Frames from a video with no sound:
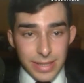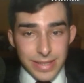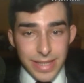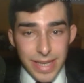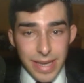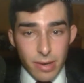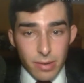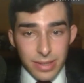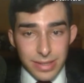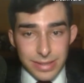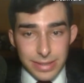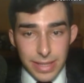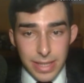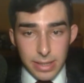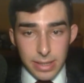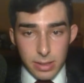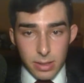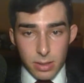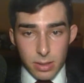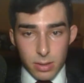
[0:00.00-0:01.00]
they are
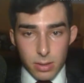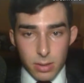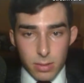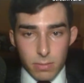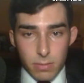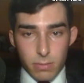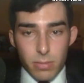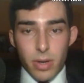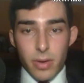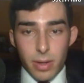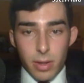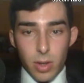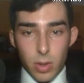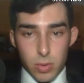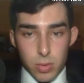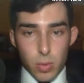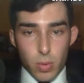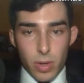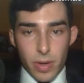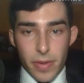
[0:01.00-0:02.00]
indeed very
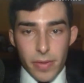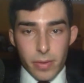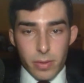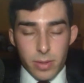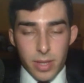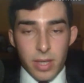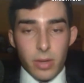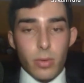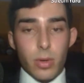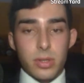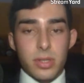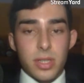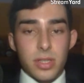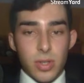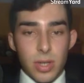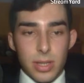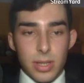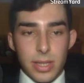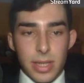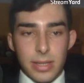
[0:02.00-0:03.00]
close together in
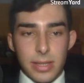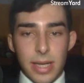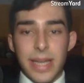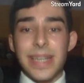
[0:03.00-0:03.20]
cross-sectional data